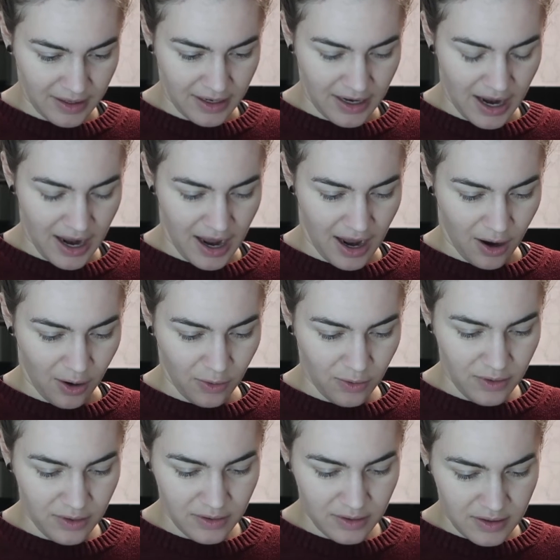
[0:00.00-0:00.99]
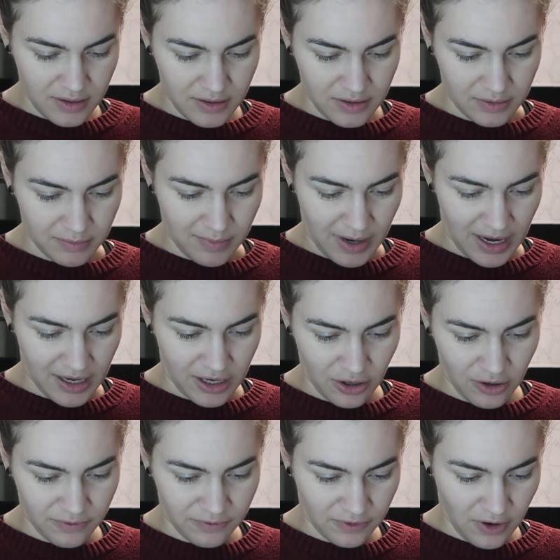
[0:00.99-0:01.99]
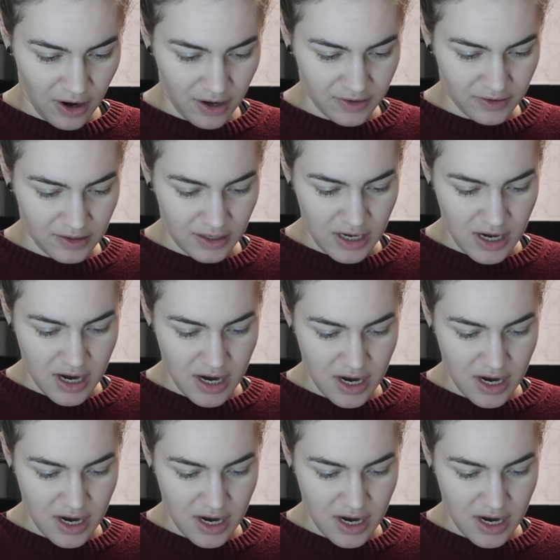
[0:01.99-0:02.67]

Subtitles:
Now, to make your frosting.